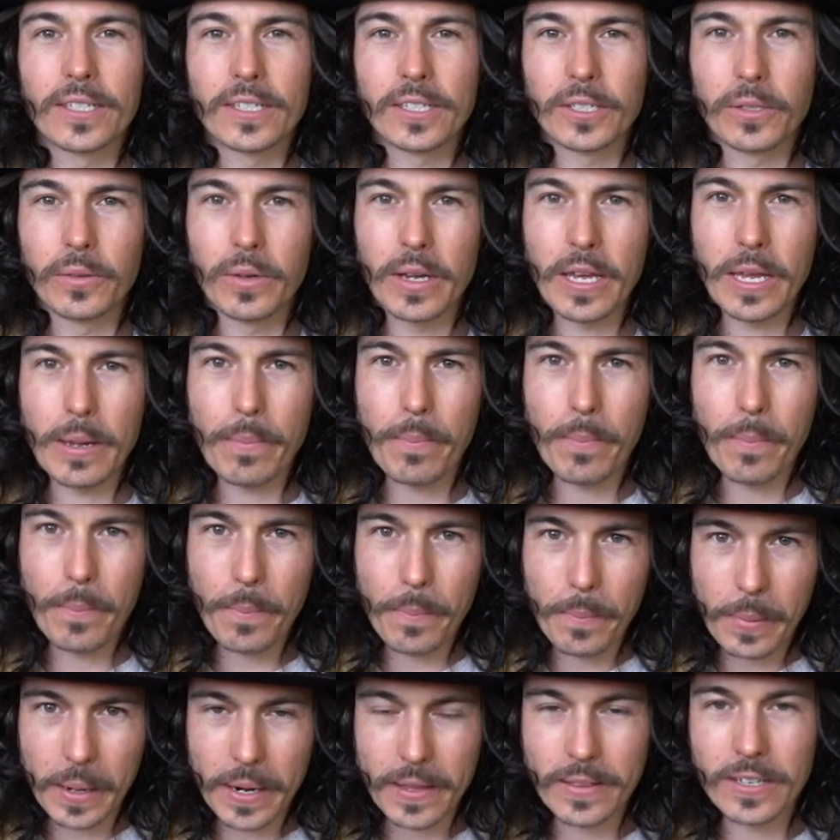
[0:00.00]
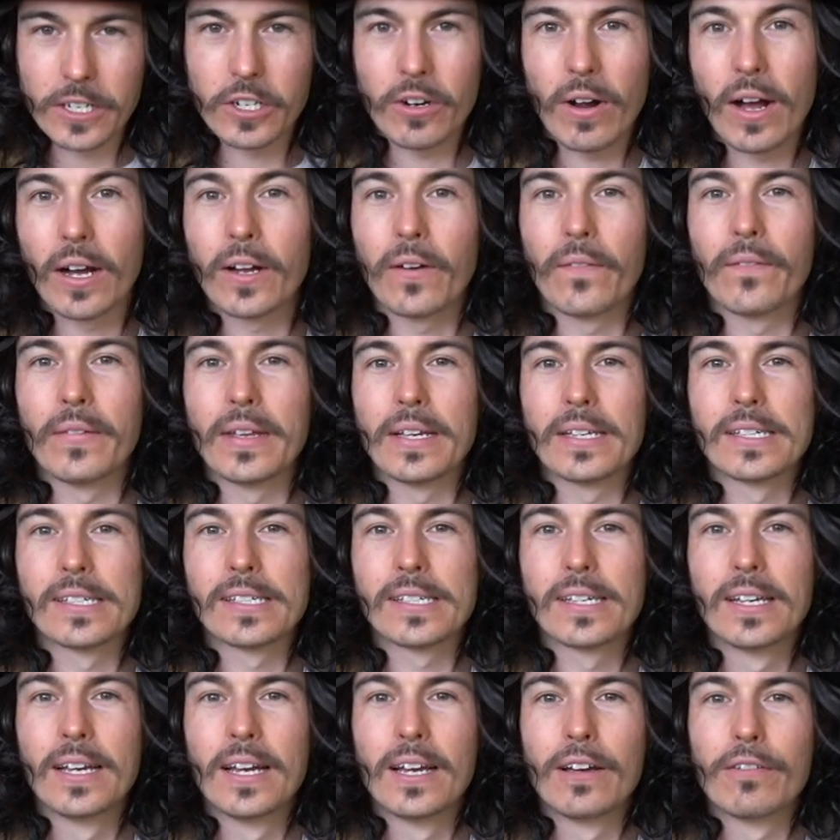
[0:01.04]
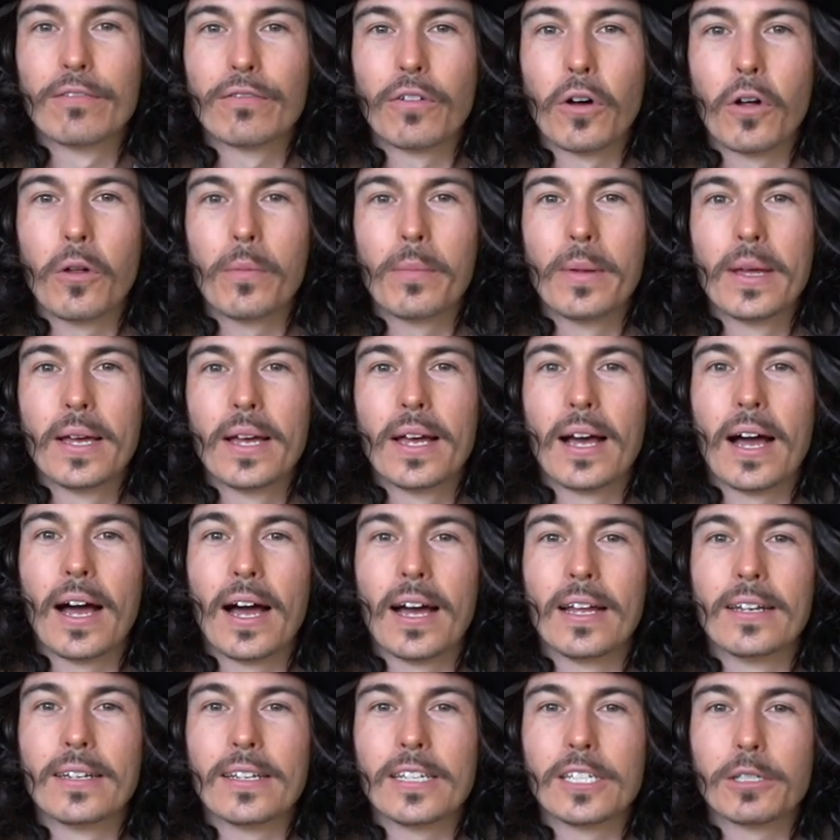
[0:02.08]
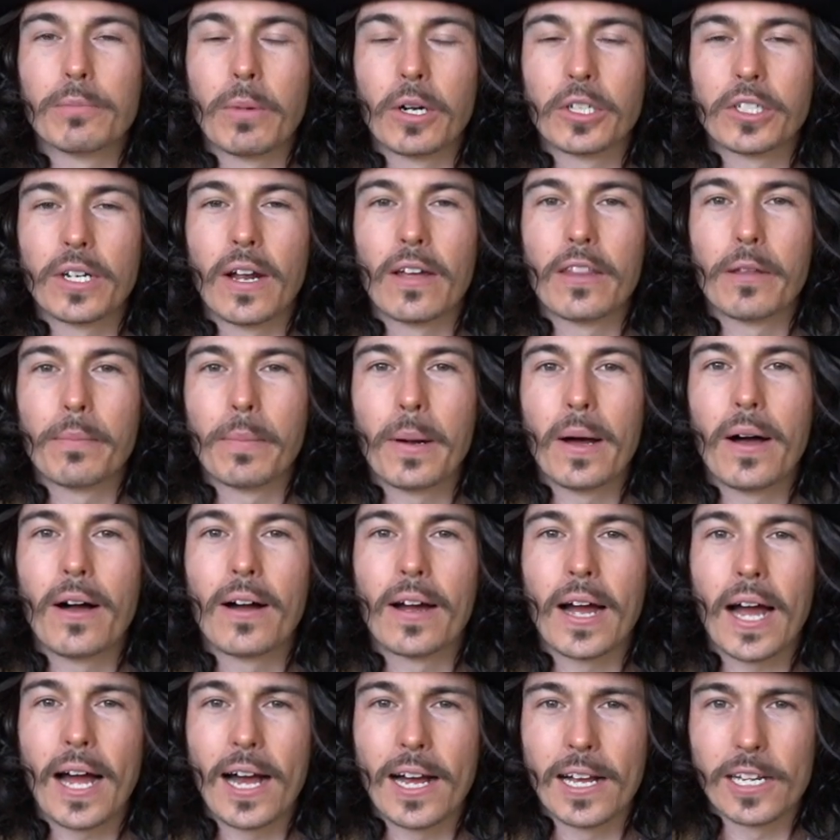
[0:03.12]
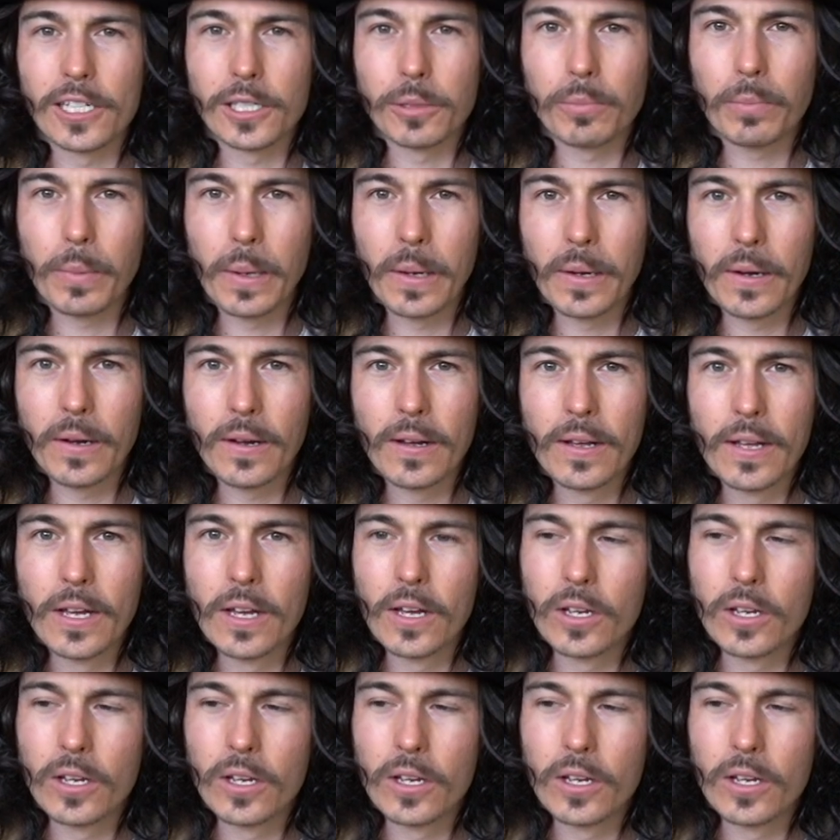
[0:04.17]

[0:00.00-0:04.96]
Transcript: So he played the track on this film and he smashed it out of the park as per.